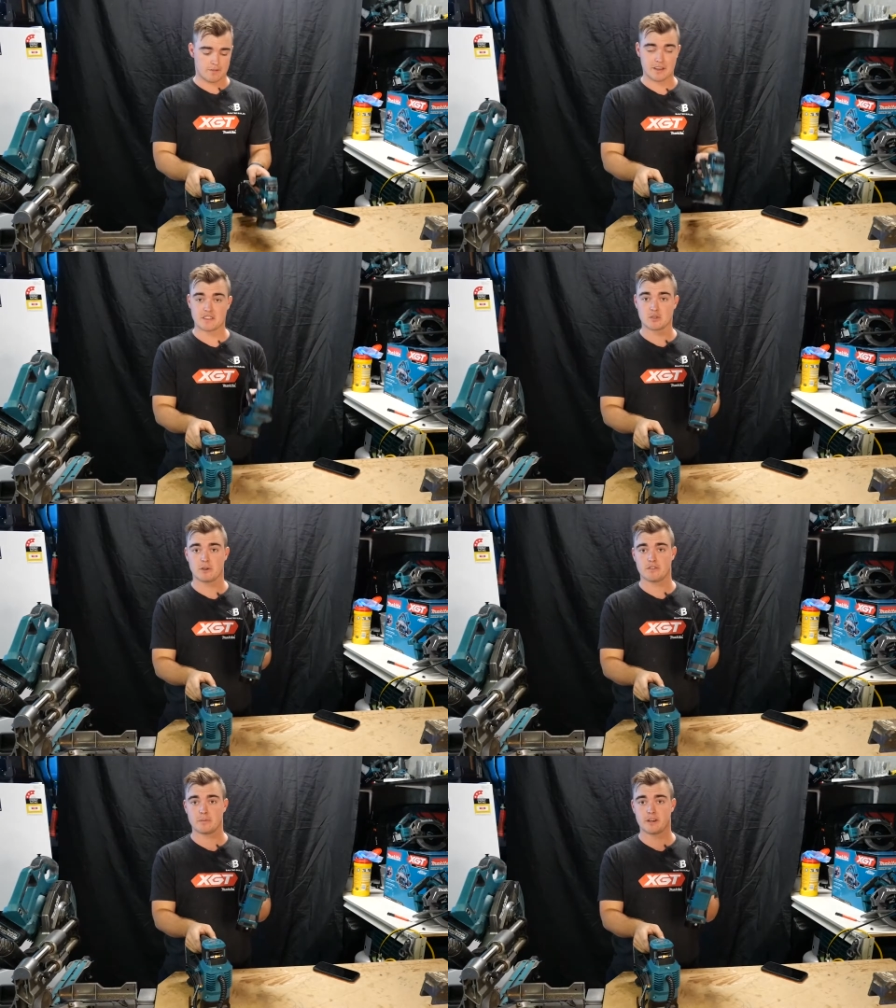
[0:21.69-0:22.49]
I've had this
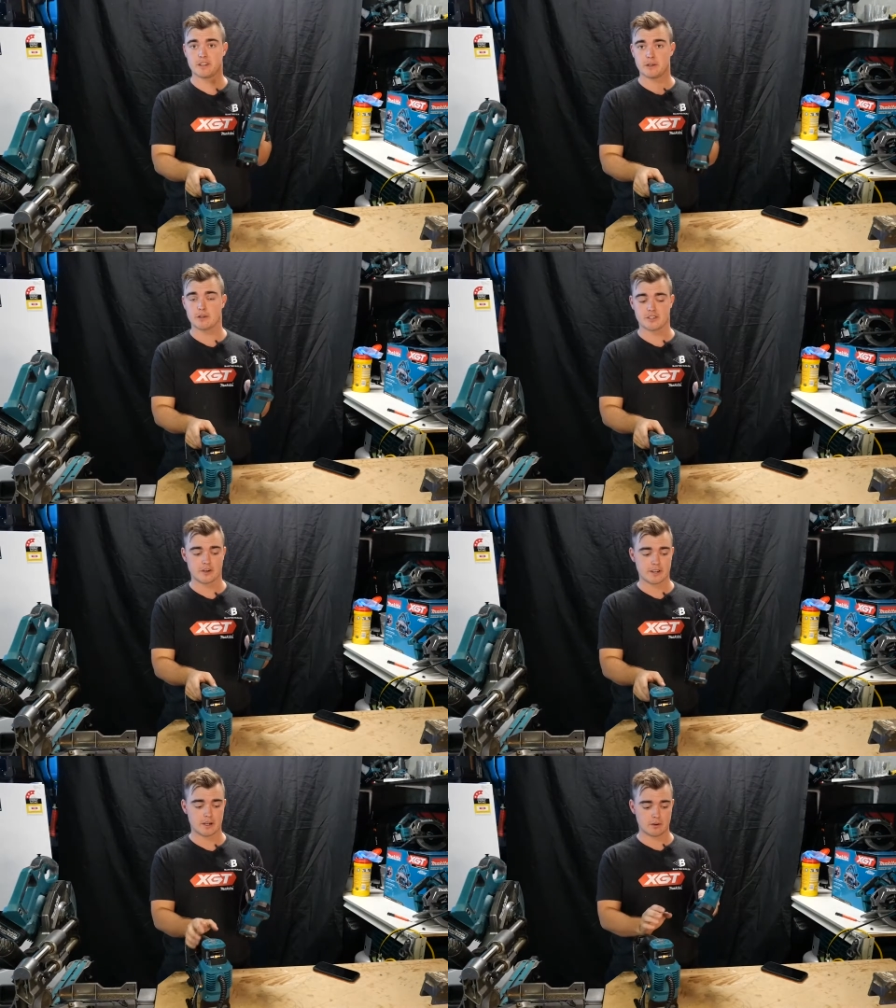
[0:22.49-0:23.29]
one for about a year or so
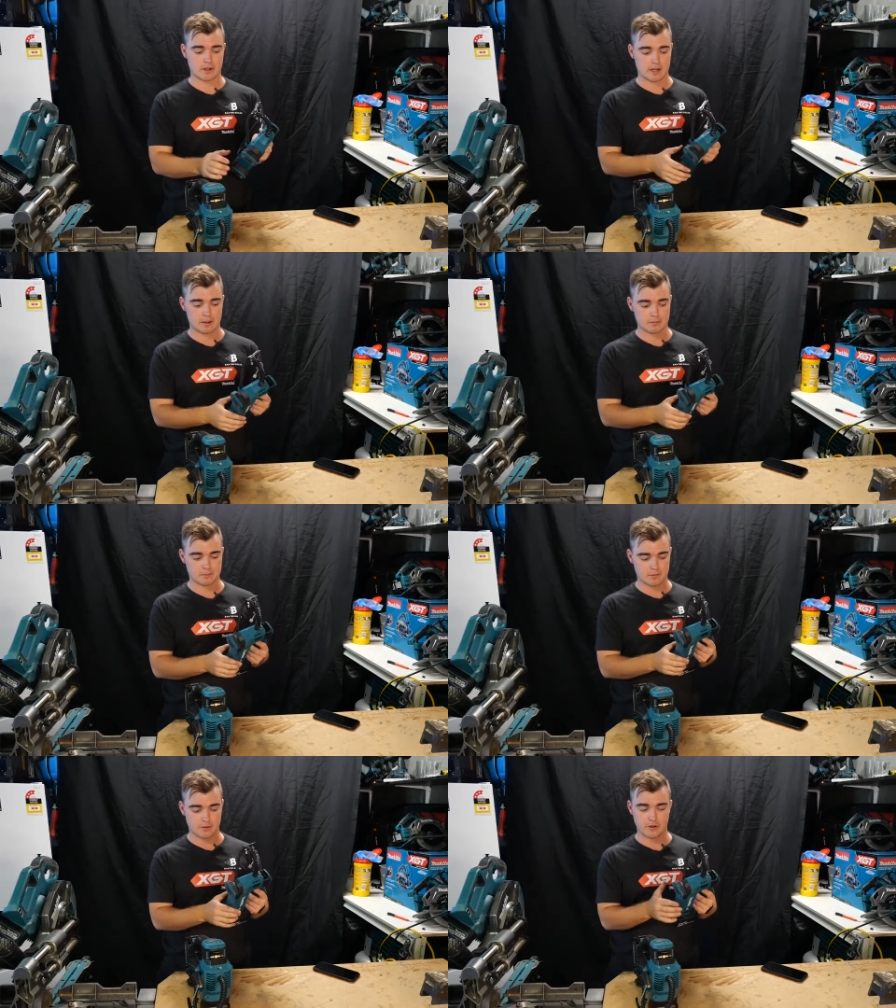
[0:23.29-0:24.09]
now.
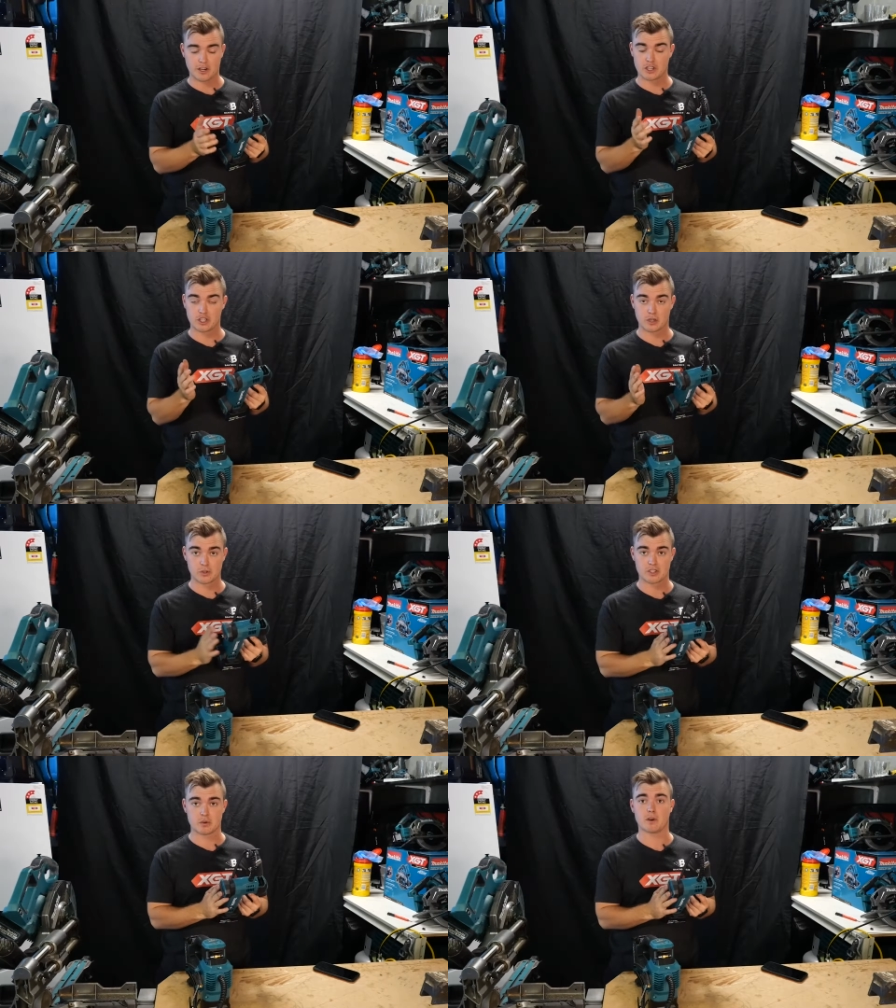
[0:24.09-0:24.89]
Um, I've only actually
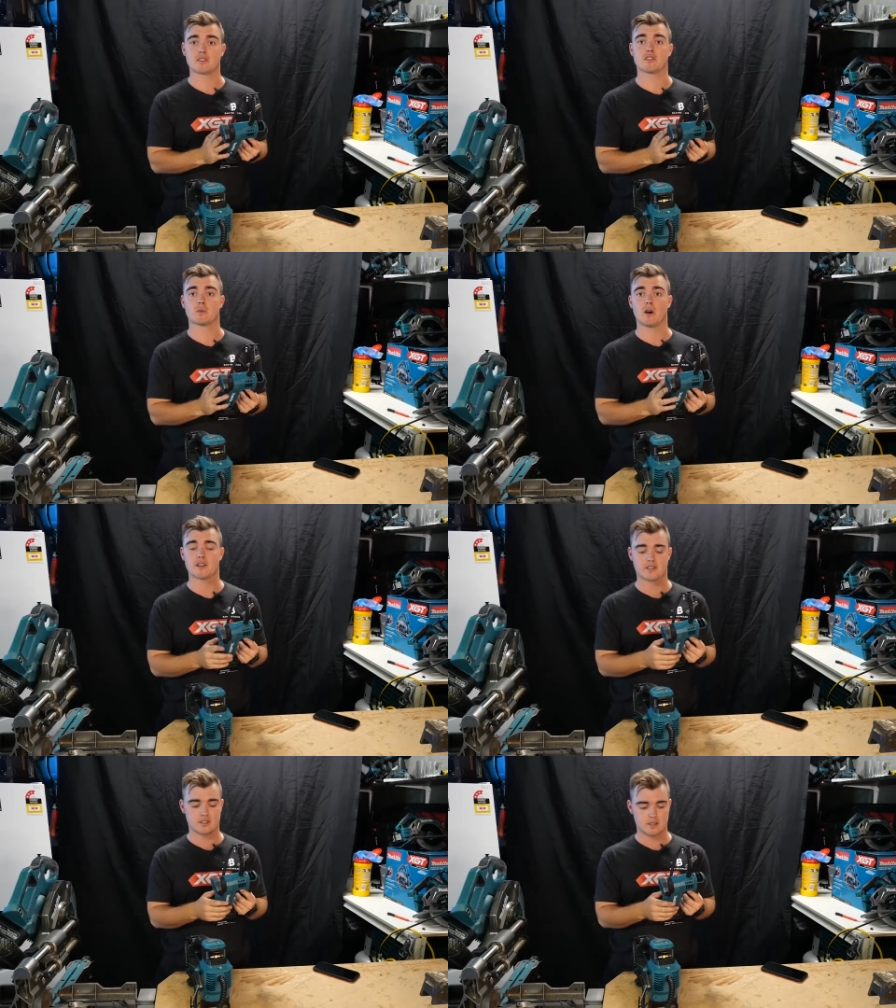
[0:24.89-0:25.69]
used it once or
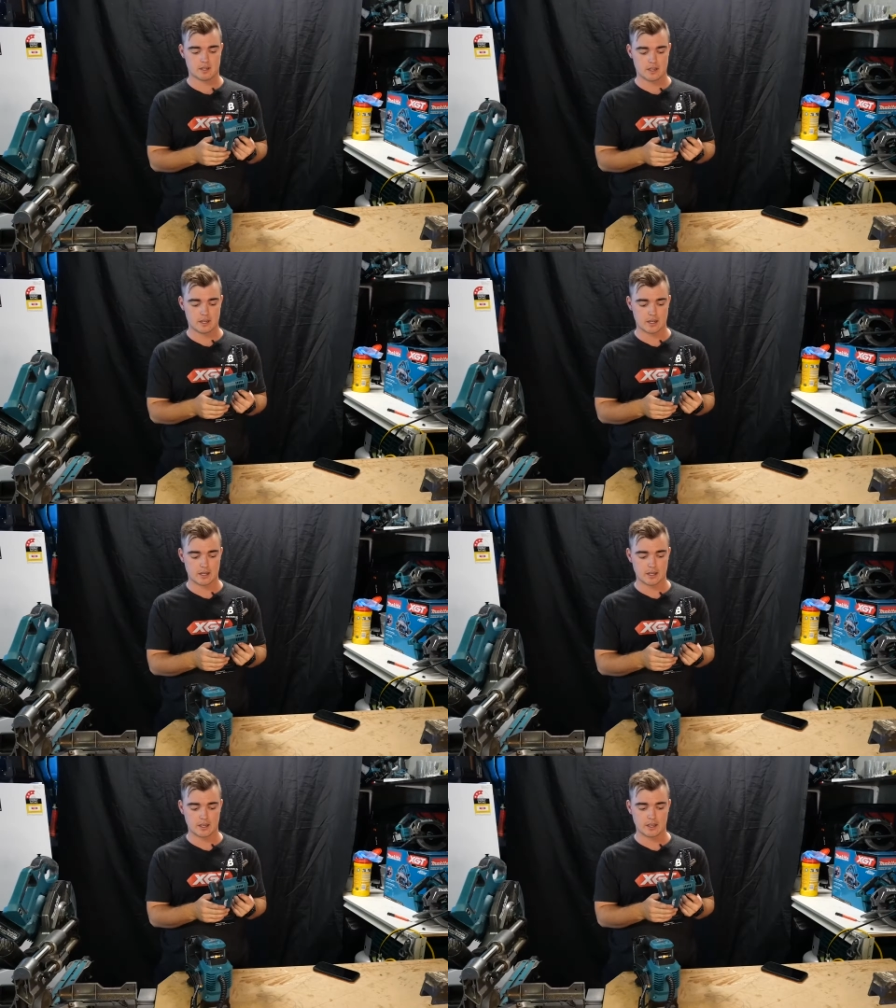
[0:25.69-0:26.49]
twice
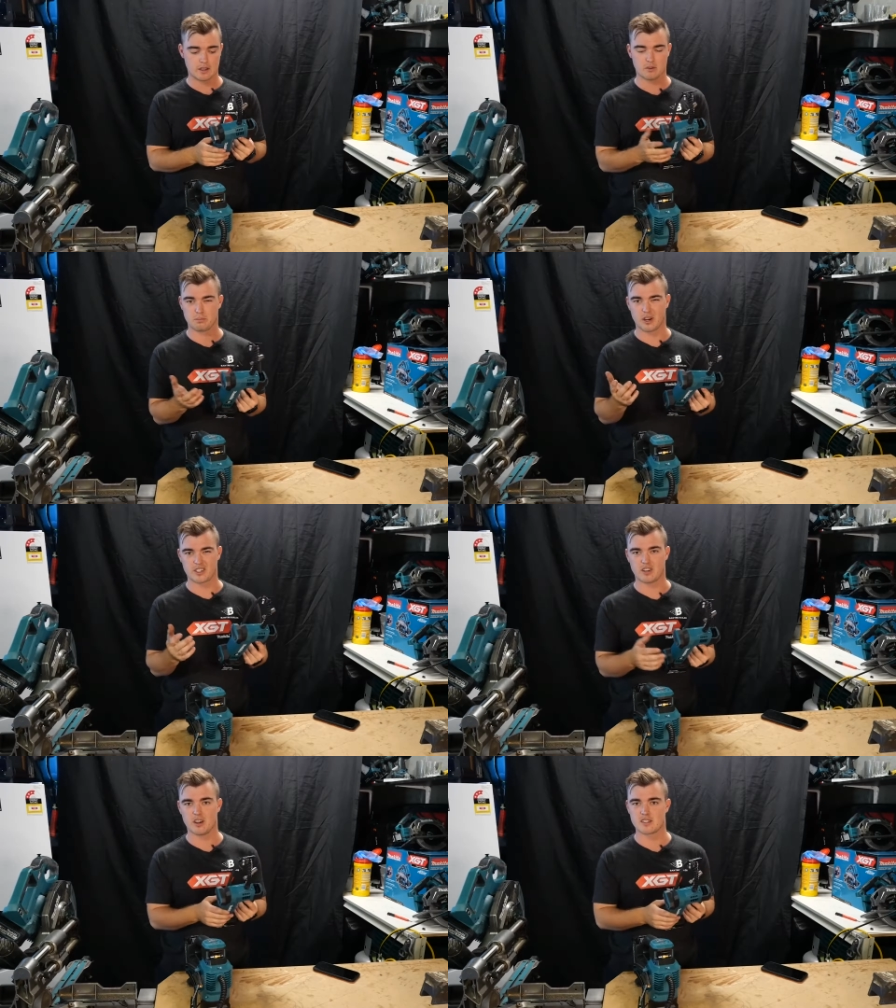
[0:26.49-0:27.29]
uh, on bike
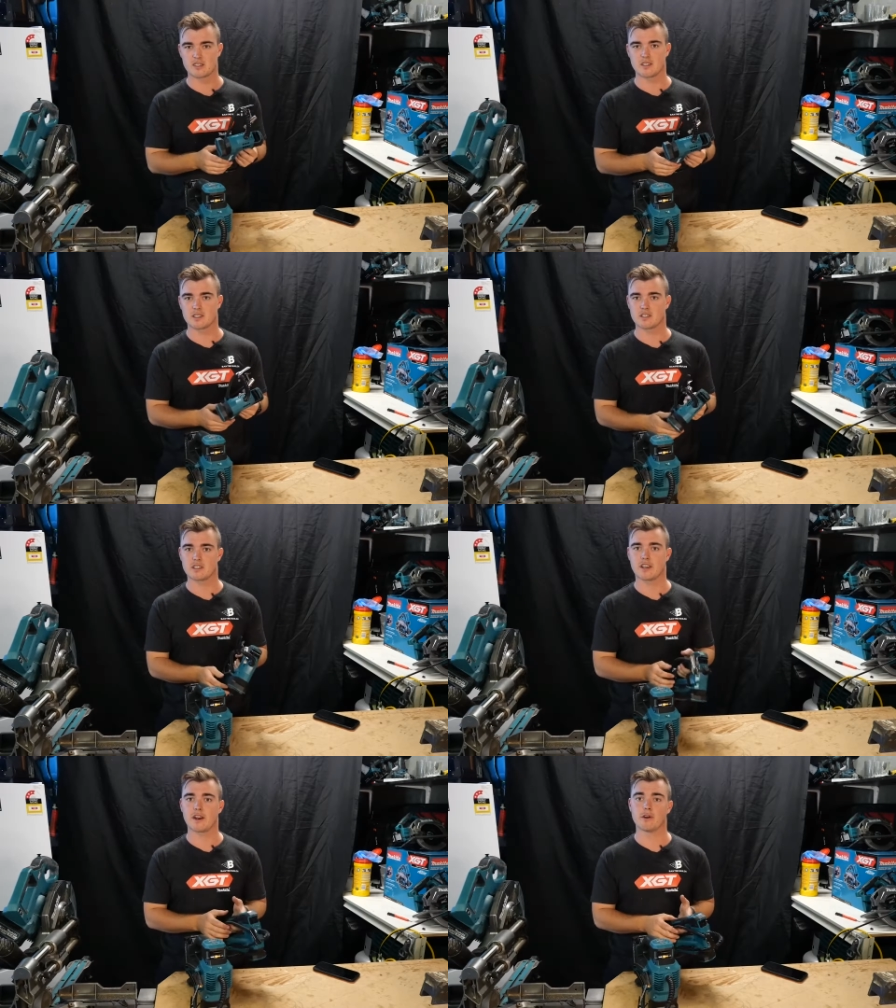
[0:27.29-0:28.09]
tires and things in
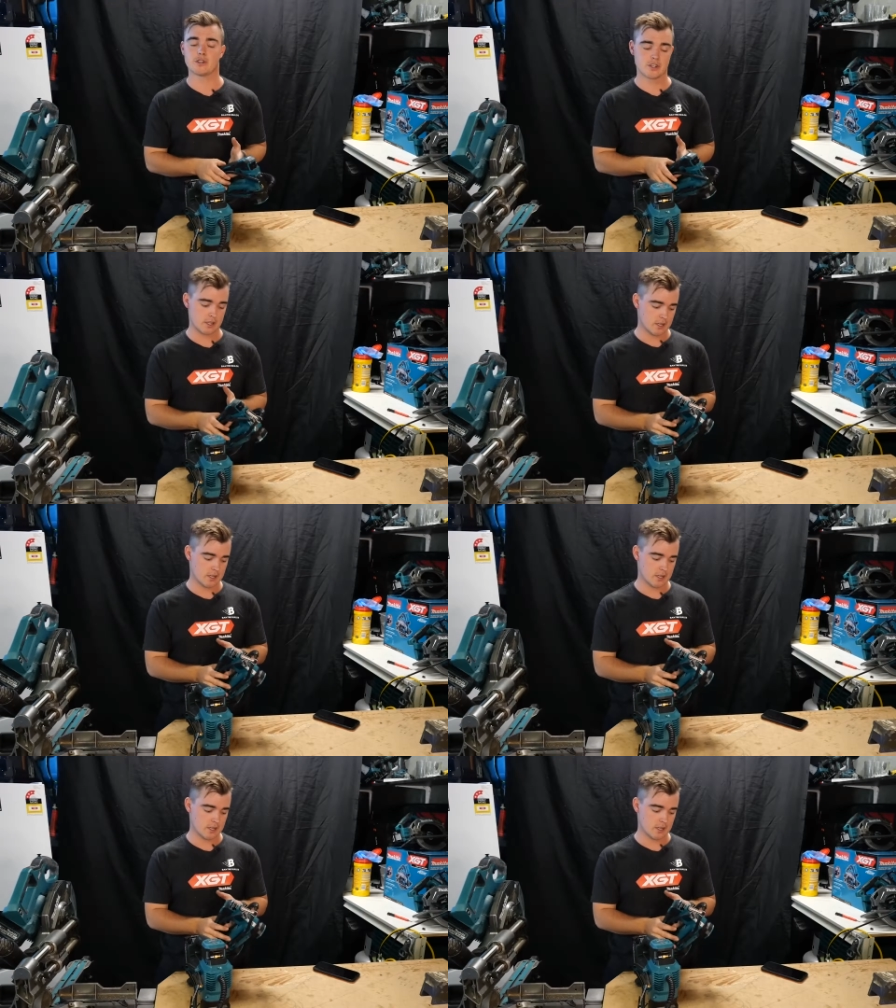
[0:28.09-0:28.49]
the garage.